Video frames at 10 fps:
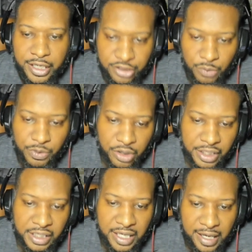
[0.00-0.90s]
And so we're
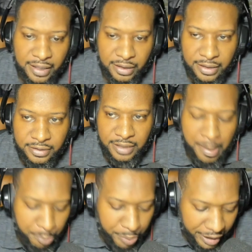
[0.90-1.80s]
going to calculate
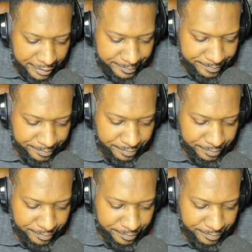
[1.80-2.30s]
that. But